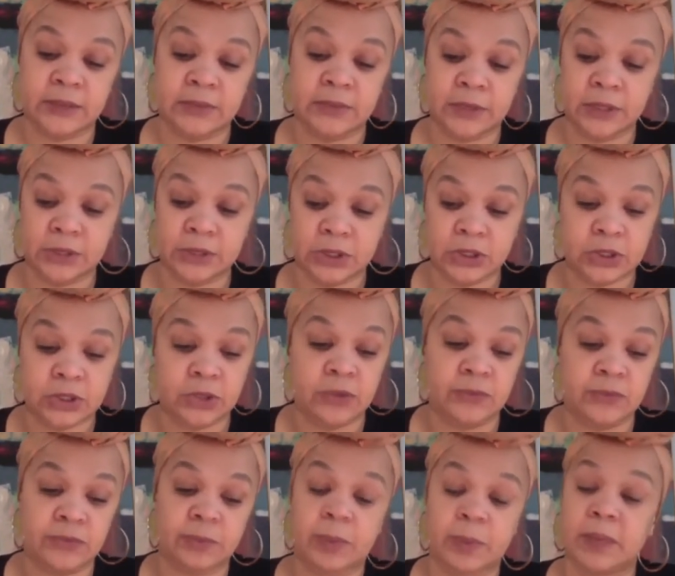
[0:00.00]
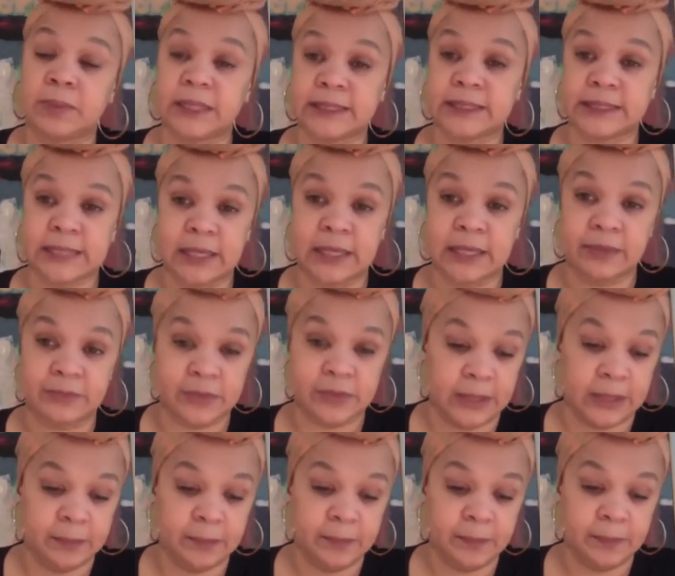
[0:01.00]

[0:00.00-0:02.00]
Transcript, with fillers: of concern for public safety.